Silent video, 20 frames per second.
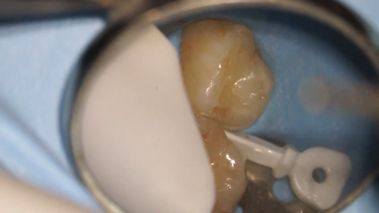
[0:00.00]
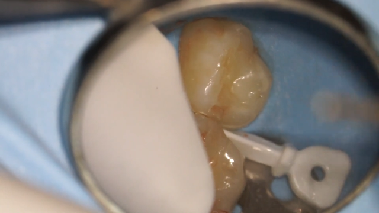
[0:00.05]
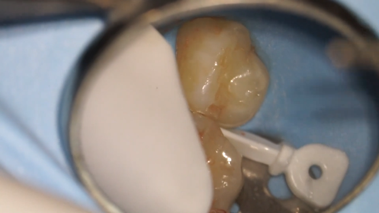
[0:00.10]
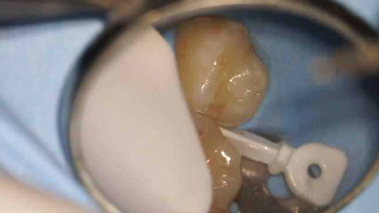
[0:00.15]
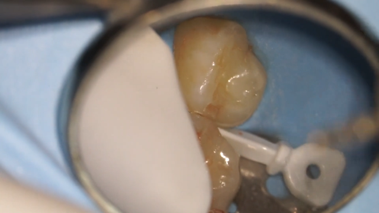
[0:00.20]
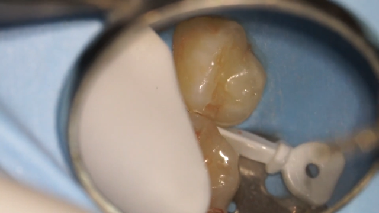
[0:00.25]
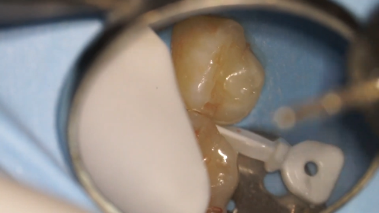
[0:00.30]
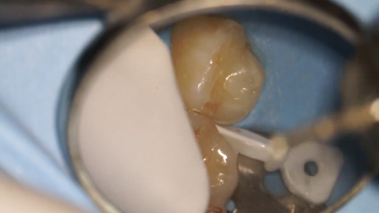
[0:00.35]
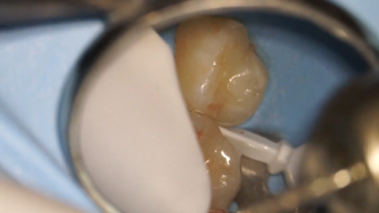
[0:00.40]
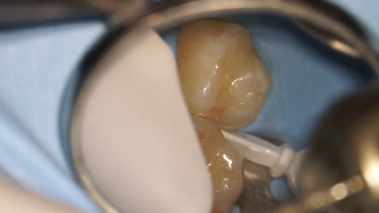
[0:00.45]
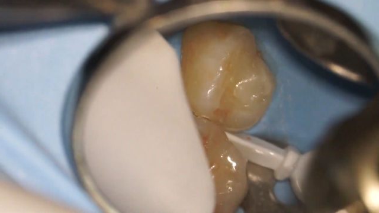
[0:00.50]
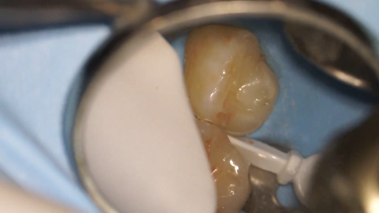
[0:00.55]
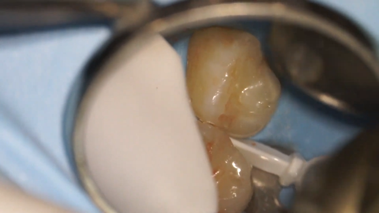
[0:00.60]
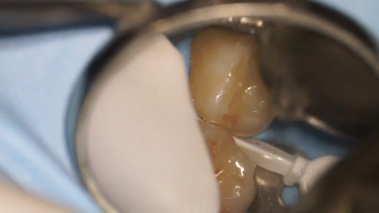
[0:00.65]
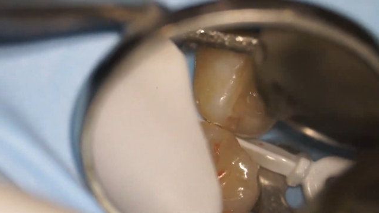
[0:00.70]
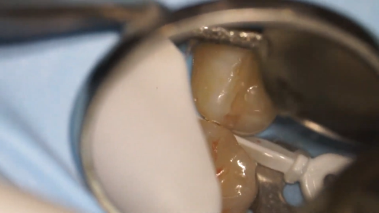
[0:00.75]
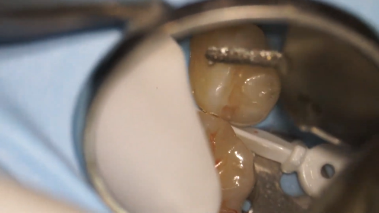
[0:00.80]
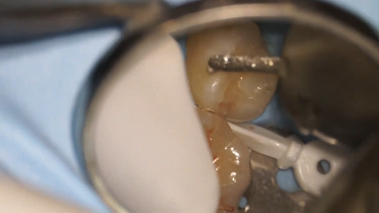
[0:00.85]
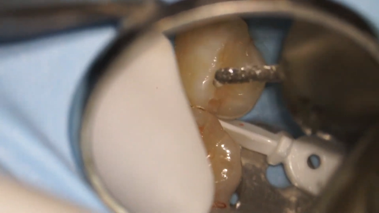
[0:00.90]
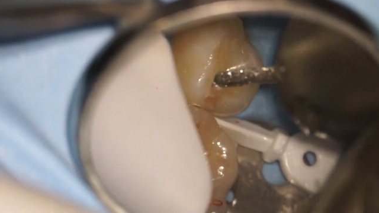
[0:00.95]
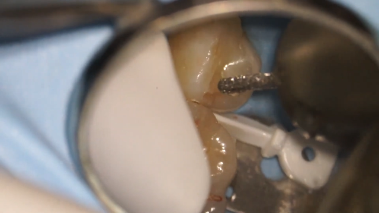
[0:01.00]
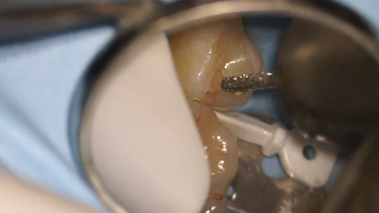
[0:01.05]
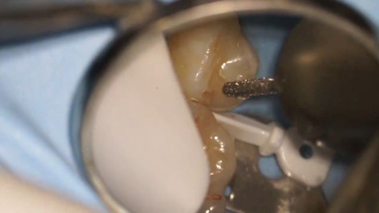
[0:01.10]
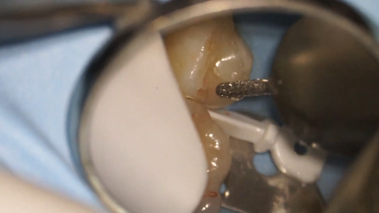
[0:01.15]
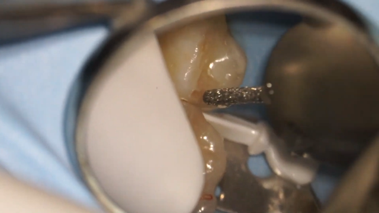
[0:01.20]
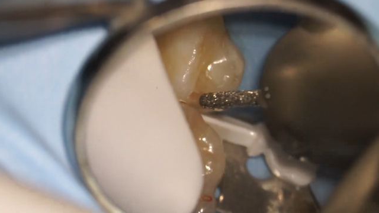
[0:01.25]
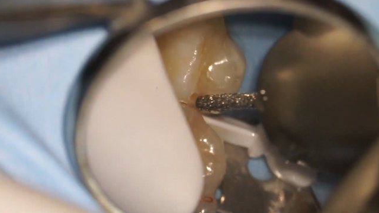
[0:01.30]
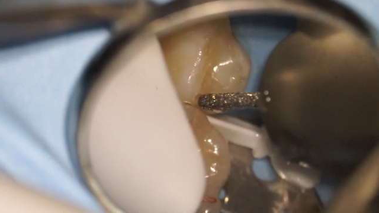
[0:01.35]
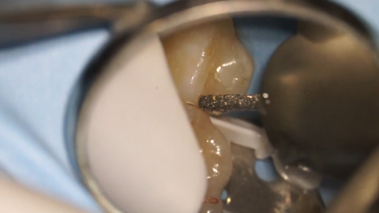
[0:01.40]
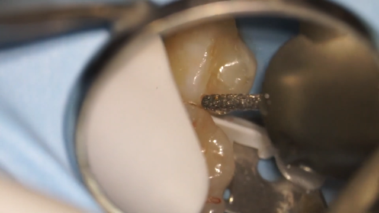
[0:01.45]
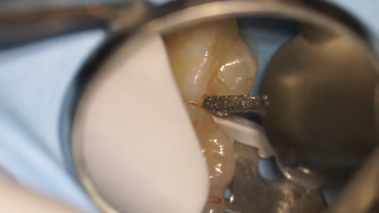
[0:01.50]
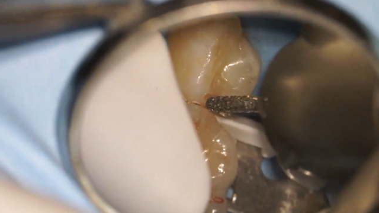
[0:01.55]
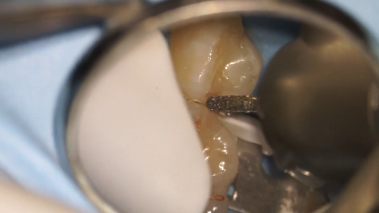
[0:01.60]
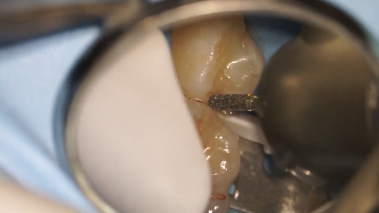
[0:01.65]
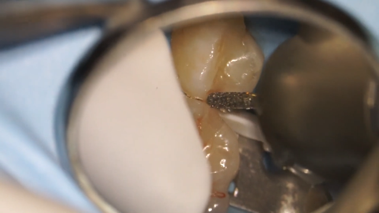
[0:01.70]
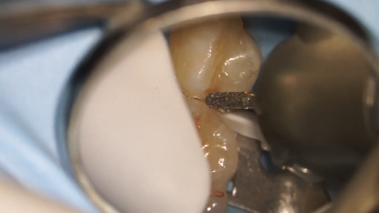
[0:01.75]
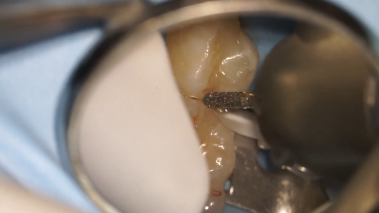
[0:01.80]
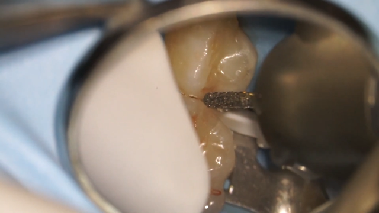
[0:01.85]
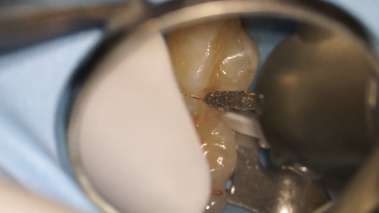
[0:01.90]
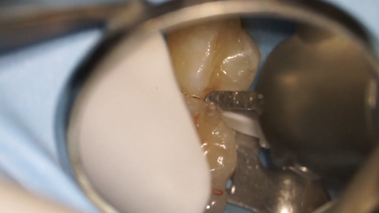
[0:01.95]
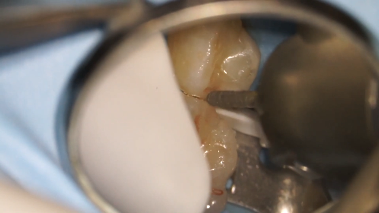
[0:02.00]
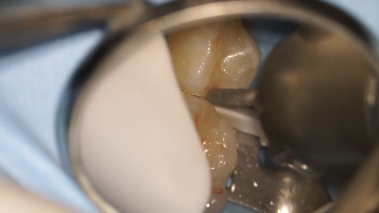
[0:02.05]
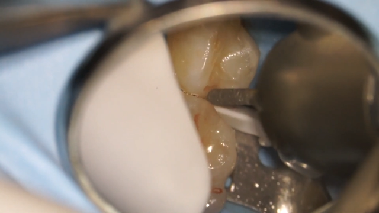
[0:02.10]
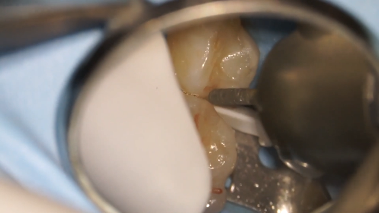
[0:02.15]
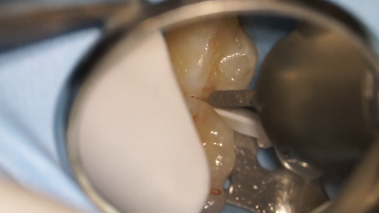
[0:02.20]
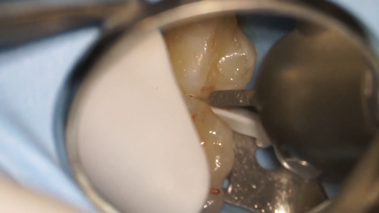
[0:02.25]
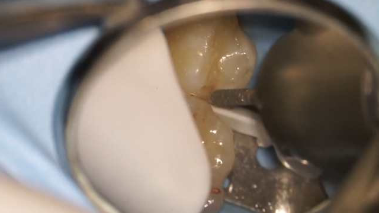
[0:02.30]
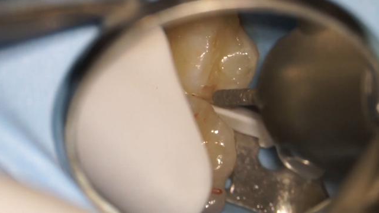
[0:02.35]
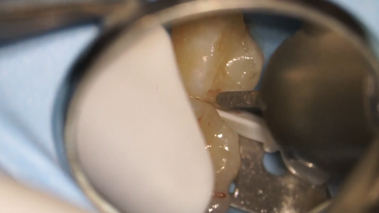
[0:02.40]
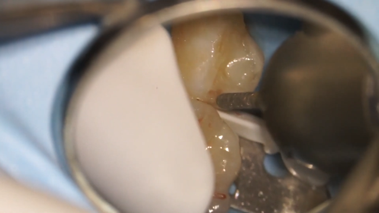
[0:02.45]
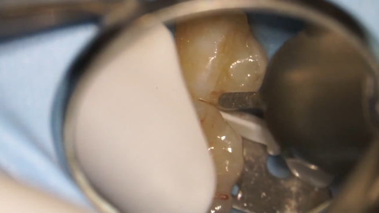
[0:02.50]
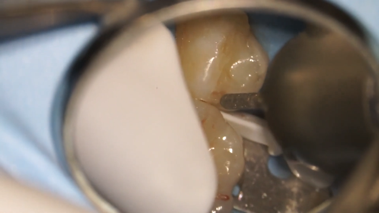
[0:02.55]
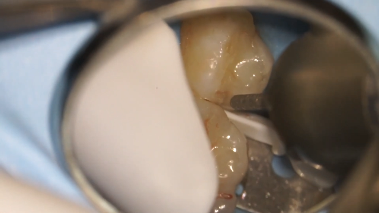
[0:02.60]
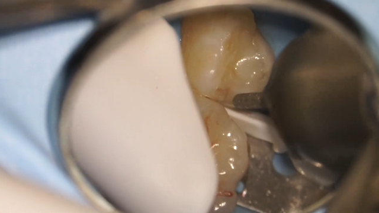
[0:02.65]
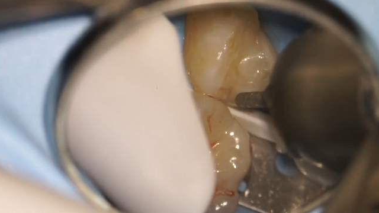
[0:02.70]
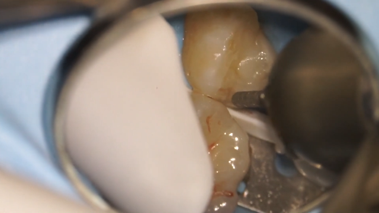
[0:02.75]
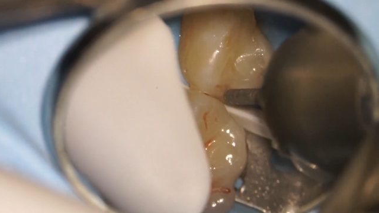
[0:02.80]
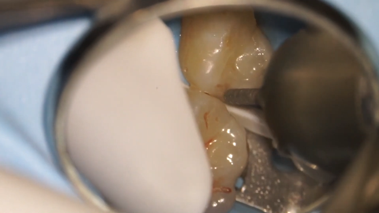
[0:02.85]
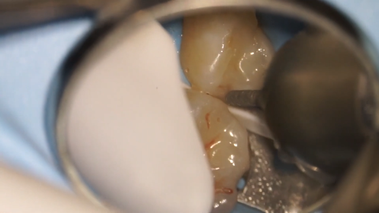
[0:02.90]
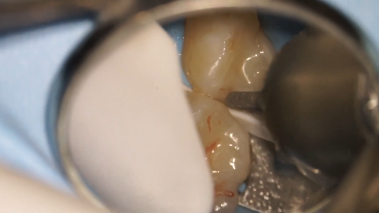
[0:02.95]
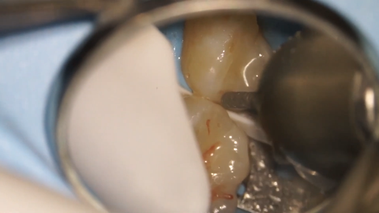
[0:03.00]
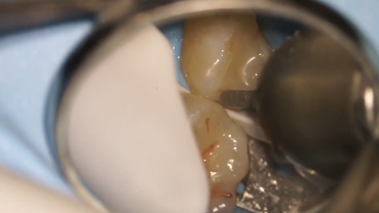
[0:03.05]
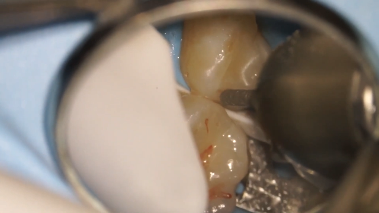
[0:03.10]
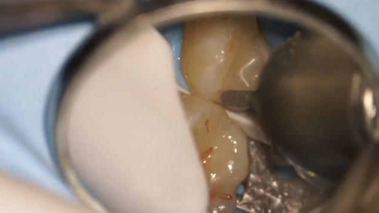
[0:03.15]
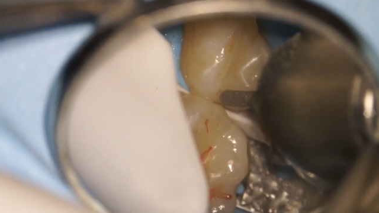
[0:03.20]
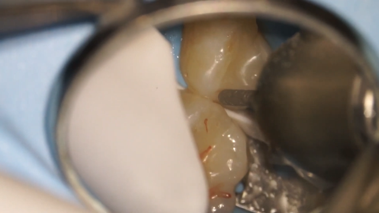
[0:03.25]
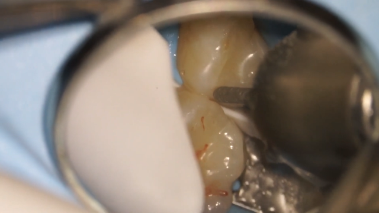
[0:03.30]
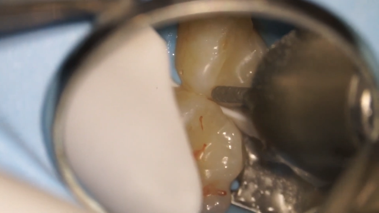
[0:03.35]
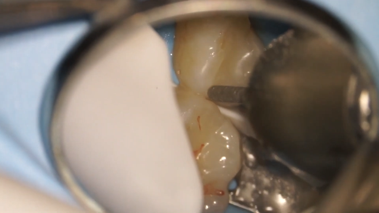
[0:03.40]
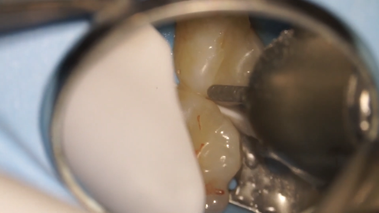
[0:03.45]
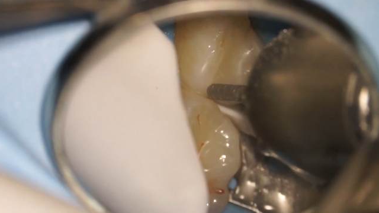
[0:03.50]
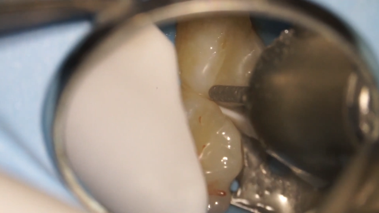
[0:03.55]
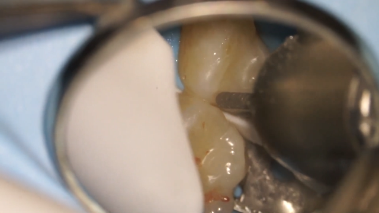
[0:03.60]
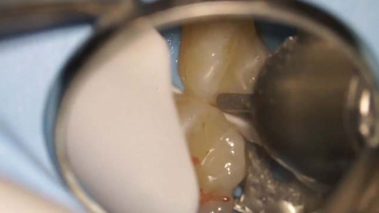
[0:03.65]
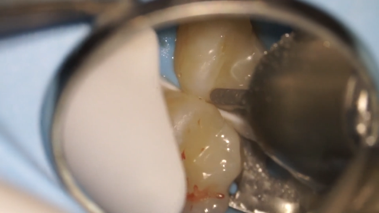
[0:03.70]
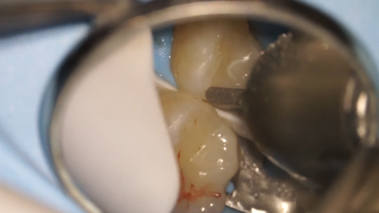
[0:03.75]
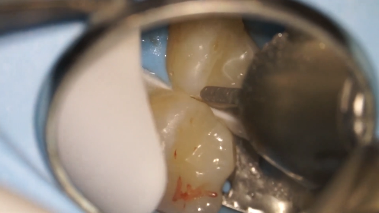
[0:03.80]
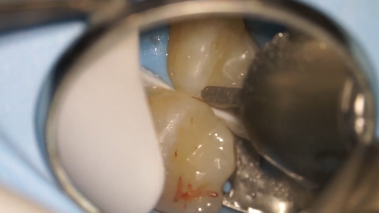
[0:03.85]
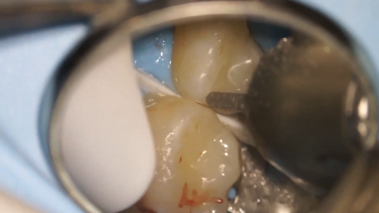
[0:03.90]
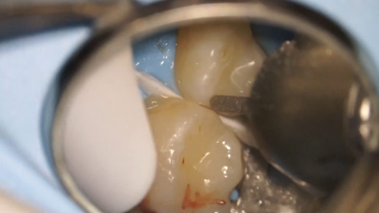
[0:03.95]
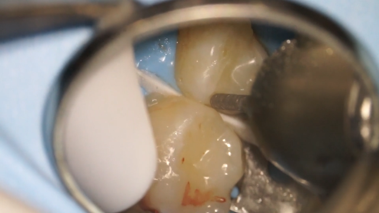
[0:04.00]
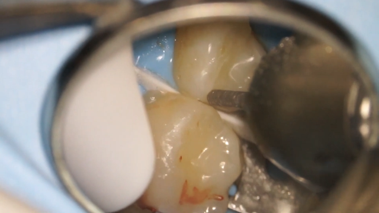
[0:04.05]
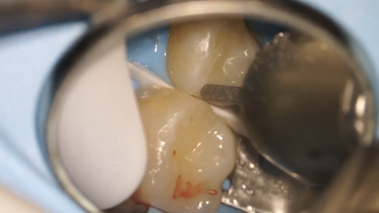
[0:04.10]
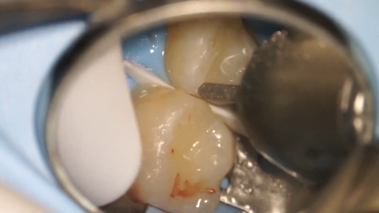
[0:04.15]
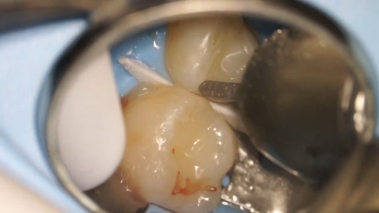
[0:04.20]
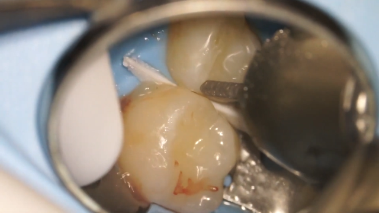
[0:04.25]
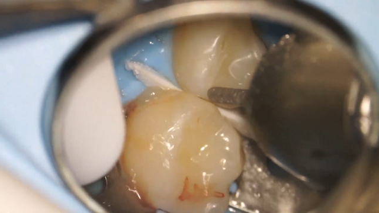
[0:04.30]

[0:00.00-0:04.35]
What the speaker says: [unreadable: no face in view]